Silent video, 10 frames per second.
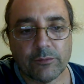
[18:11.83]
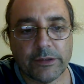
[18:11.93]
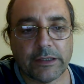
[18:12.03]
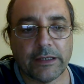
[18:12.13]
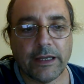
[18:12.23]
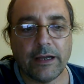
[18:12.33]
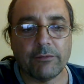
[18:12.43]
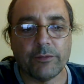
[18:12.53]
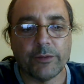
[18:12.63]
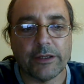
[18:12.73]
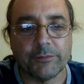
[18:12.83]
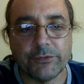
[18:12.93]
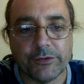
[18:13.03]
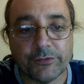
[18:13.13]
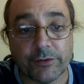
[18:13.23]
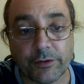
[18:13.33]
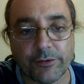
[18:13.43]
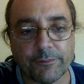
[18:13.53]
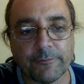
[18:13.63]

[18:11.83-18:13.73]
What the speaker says: we can have when we come to this earth.